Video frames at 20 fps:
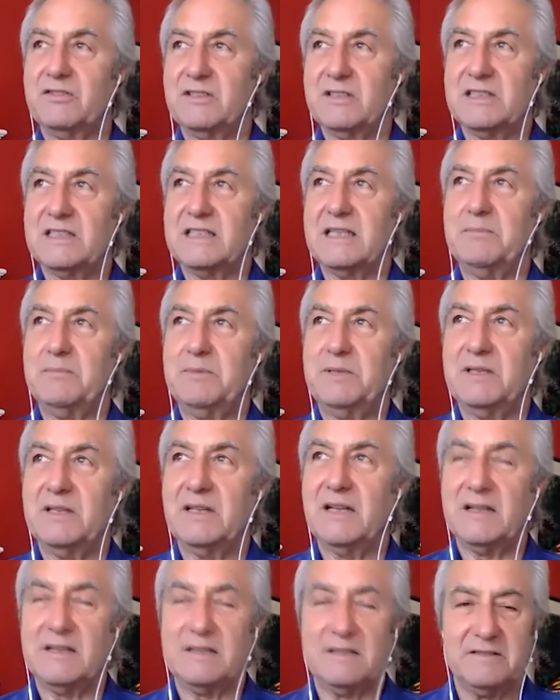accepting
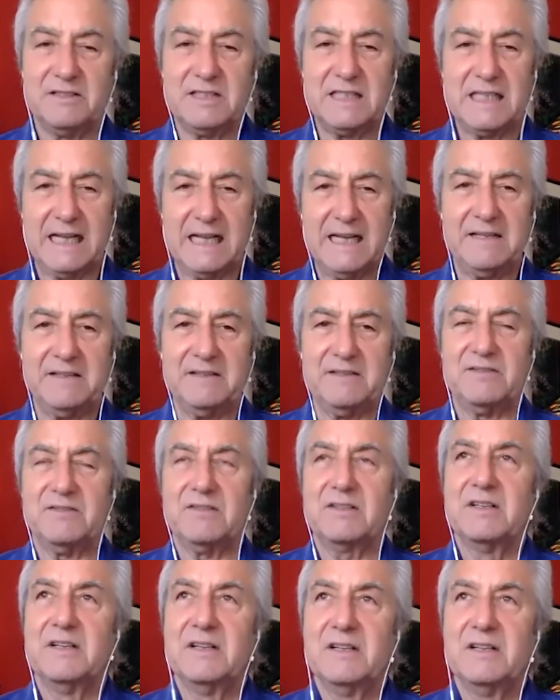that status,